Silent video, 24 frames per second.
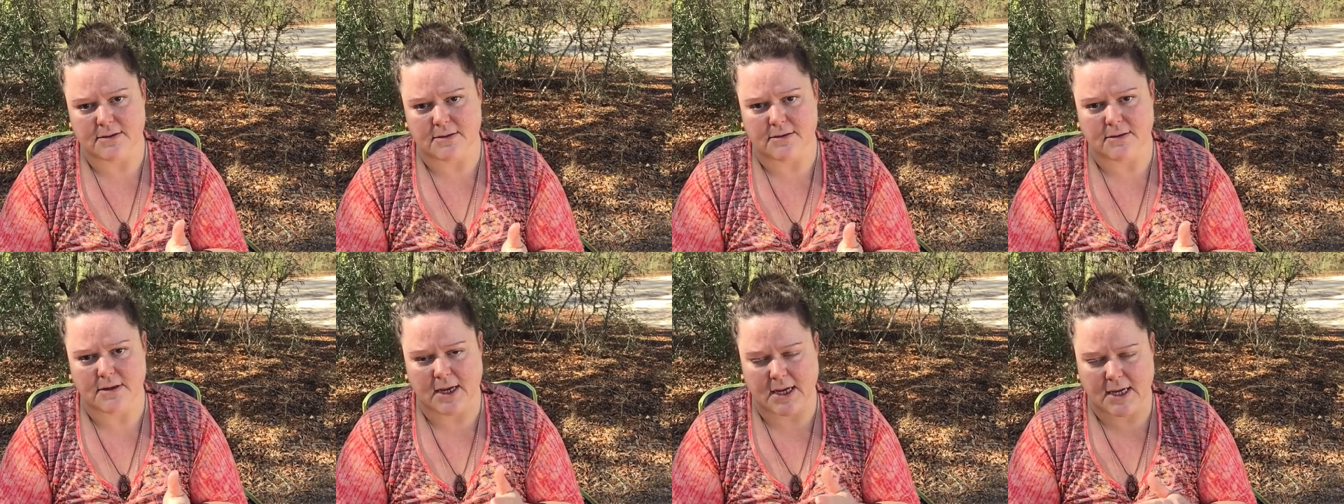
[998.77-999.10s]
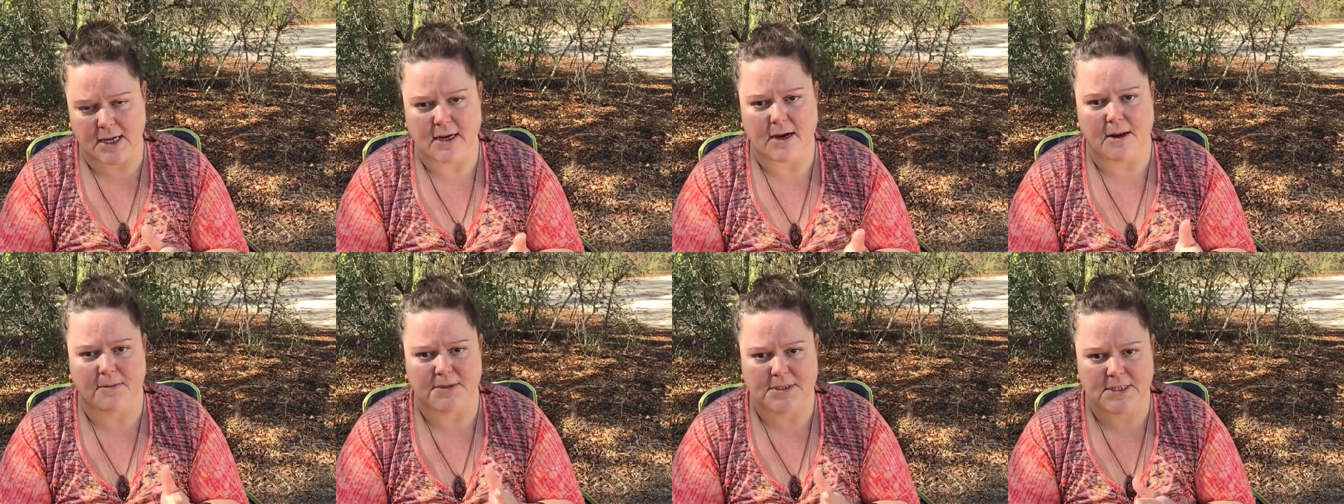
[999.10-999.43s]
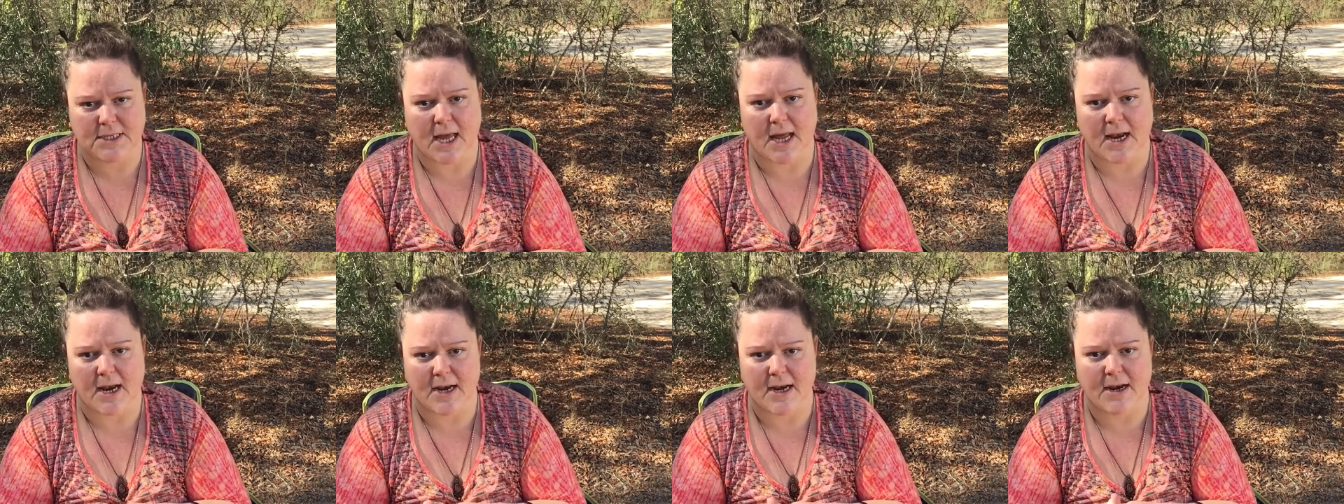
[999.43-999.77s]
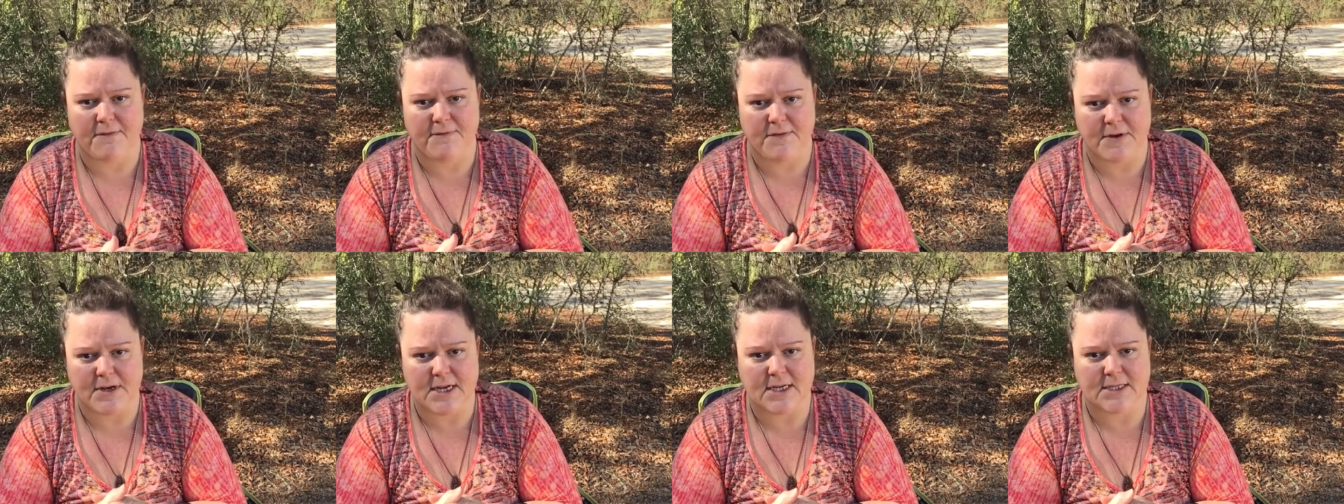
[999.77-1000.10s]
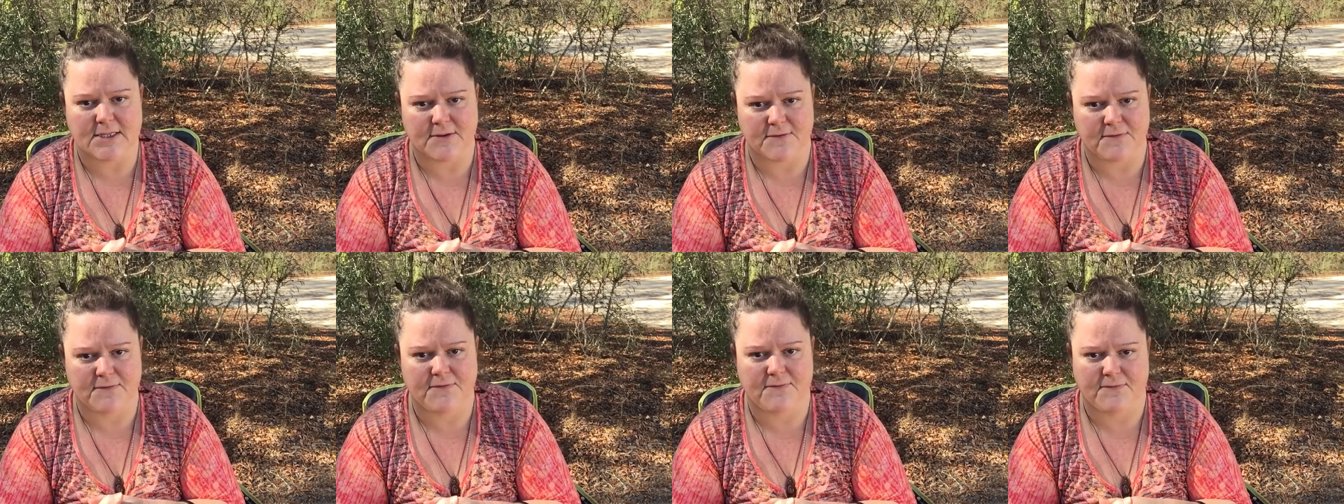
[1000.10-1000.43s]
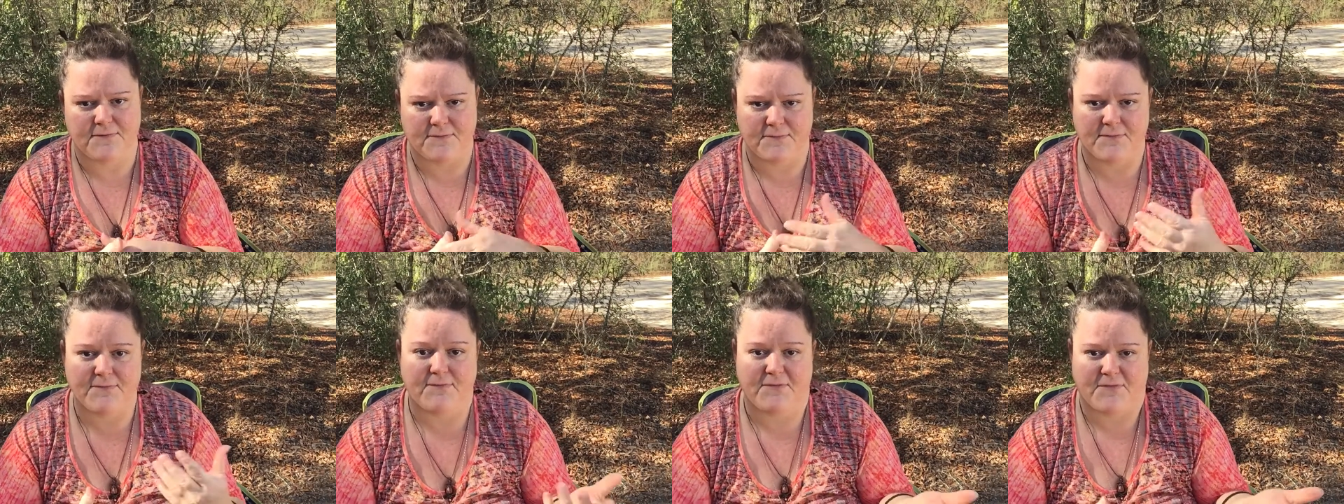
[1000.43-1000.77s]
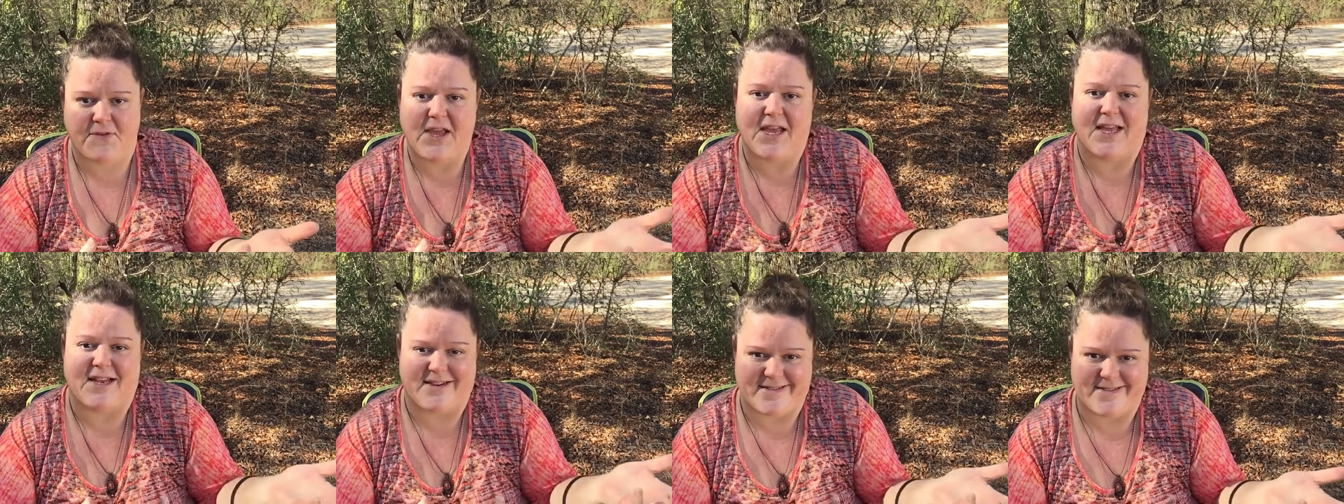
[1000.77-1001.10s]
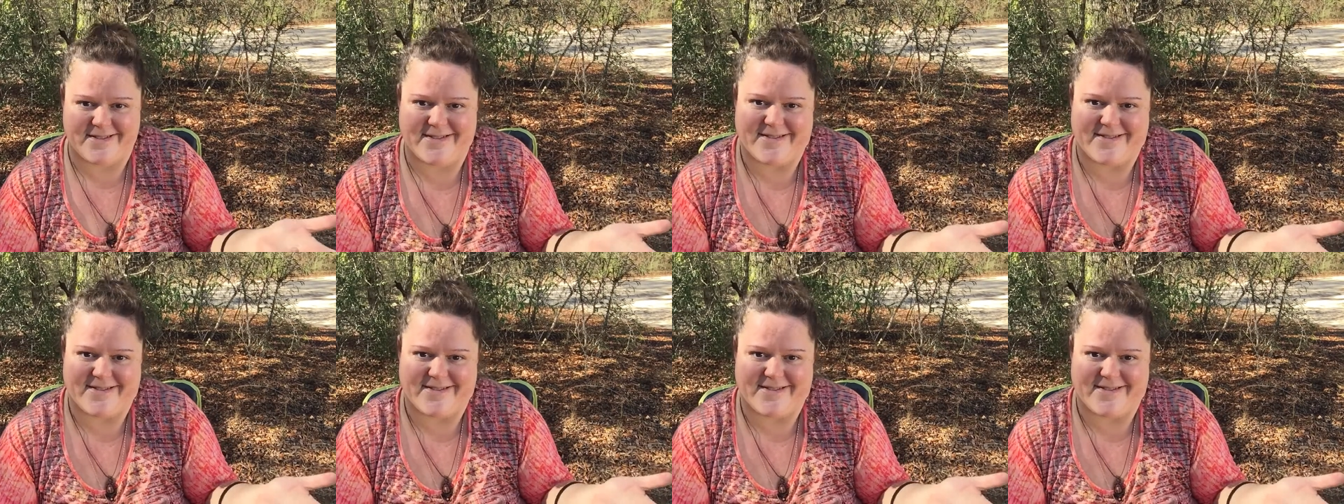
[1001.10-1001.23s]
it can upset it if it doesn't fit